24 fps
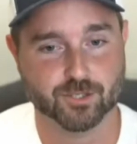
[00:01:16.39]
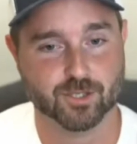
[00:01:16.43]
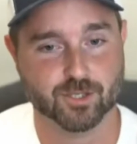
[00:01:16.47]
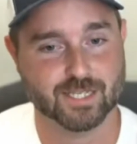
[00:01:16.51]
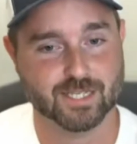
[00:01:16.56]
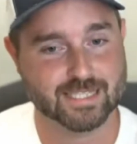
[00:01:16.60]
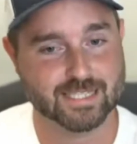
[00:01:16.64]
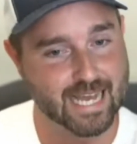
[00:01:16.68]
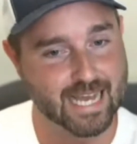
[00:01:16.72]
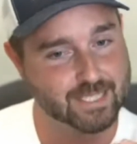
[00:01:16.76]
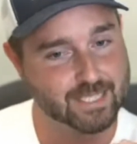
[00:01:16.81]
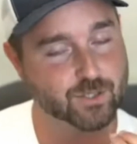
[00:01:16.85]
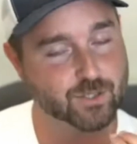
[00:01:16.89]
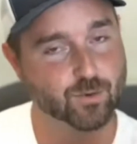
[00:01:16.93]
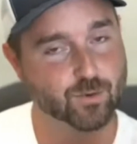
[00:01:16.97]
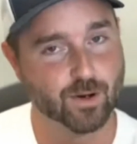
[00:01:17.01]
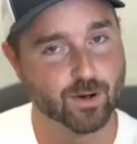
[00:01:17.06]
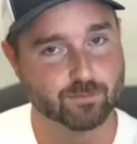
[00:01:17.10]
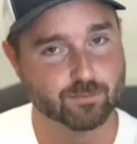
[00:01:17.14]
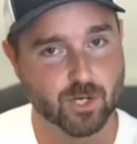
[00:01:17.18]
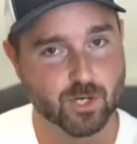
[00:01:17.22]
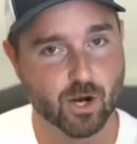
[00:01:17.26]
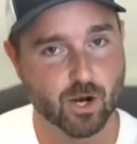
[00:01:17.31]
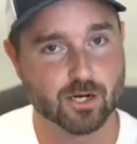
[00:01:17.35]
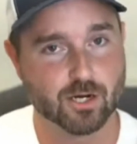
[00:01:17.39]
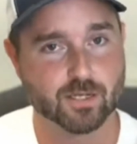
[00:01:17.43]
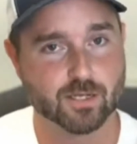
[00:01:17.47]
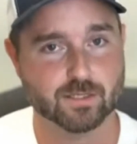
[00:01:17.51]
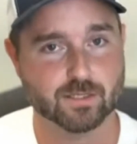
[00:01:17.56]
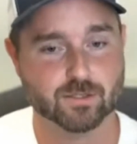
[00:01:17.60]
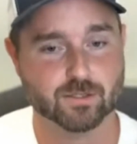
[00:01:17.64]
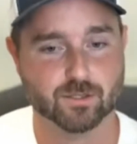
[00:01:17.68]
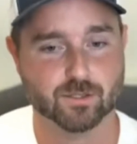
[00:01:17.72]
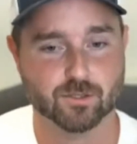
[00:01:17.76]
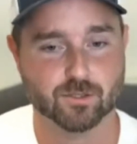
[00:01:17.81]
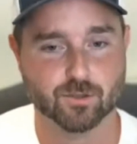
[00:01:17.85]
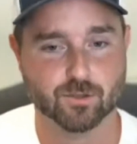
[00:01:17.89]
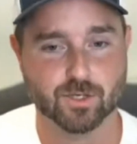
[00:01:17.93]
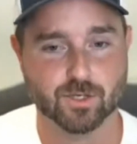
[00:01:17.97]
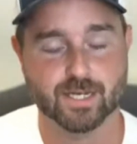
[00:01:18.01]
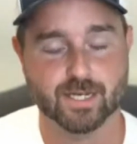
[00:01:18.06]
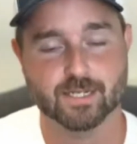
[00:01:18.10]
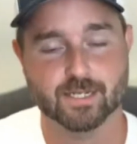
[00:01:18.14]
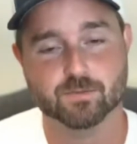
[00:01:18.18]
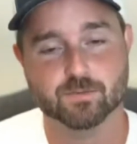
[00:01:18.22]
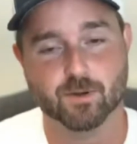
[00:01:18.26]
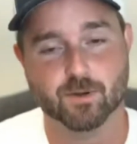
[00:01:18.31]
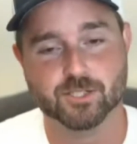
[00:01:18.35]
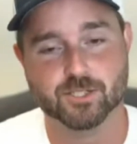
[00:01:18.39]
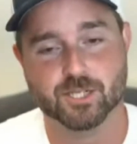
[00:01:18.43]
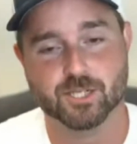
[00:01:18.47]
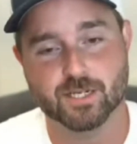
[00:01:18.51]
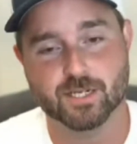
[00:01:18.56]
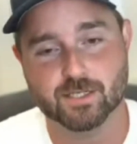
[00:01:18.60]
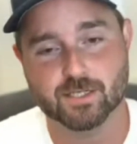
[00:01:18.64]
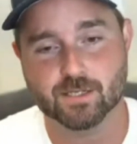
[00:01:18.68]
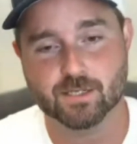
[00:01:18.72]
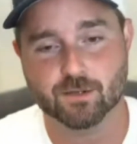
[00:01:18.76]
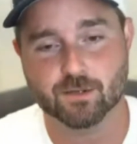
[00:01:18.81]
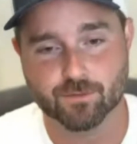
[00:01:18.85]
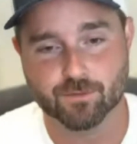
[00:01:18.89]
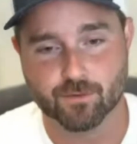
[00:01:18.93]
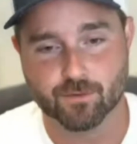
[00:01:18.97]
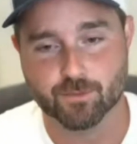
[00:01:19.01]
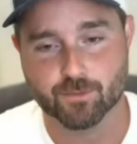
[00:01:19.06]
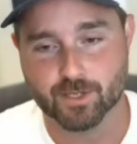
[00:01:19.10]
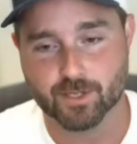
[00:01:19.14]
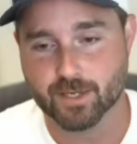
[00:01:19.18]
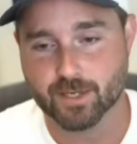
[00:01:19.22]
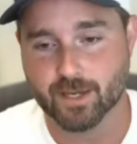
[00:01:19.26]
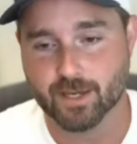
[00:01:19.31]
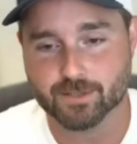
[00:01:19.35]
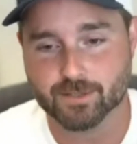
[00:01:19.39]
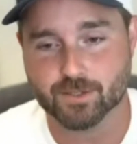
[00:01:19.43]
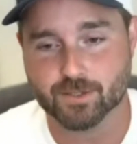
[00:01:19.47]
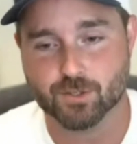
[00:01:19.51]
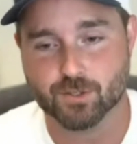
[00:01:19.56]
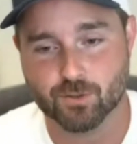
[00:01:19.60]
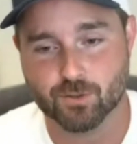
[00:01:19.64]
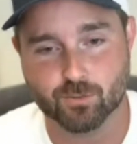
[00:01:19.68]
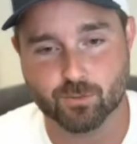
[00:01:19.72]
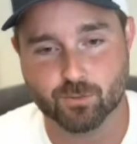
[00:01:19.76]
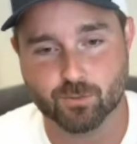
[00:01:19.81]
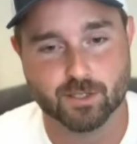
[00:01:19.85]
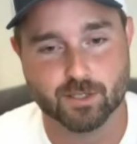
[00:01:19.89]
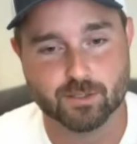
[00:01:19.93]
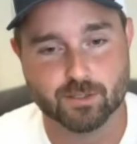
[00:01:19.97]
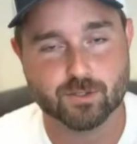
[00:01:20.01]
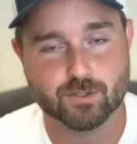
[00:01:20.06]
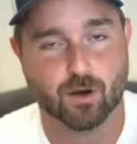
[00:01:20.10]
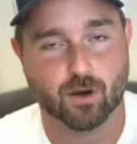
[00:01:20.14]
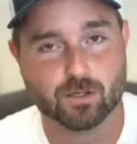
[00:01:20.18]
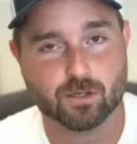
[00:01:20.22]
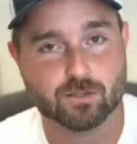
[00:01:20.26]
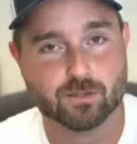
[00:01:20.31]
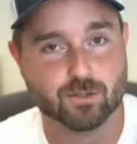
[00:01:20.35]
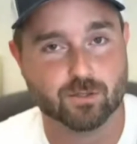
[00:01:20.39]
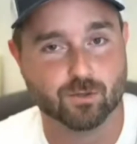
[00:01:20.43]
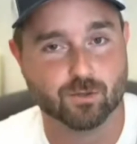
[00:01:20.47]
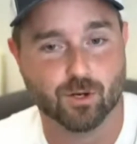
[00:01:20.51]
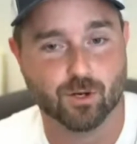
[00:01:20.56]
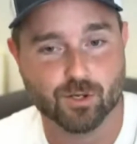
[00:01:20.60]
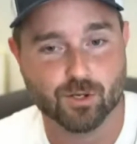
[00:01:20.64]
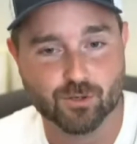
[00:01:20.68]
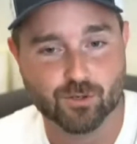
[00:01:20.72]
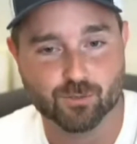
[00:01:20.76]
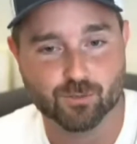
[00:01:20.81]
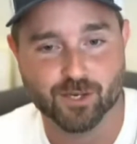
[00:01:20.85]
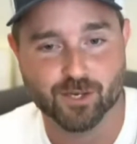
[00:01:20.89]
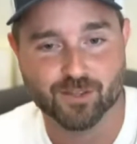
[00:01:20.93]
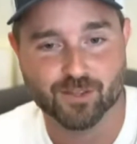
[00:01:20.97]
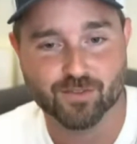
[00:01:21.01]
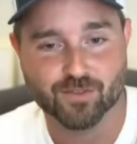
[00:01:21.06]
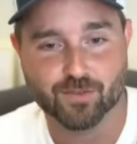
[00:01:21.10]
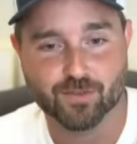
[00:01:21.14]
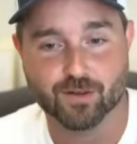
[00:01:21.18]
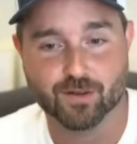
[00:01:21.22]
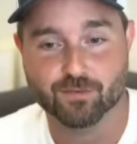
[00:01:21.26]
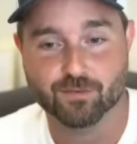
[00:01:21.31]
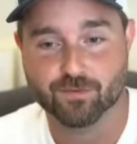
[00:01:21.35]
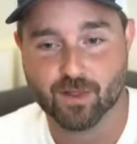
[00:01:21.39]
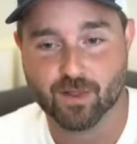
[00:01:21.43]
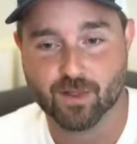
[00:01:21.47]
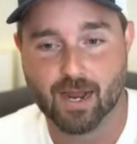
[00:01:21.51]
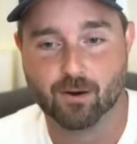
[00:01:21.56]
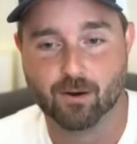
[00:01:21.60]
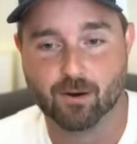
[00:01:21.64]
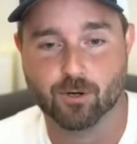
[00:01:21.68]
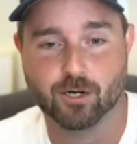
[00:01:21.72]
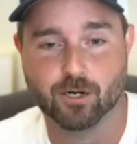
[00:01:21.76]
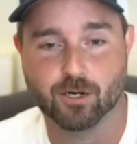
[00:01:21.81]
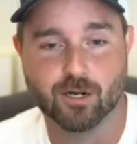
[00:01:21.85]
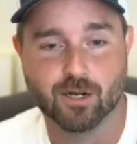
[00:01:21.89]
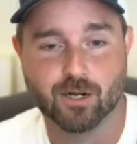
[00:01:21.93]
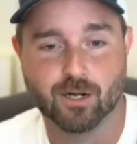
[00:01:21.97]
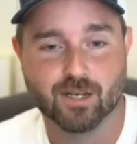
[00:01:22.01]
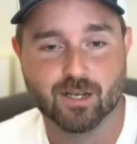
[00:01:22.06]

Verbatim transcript: Like that's who I'm talking to. And it's much easier for me as a human to talk to a human than a flower.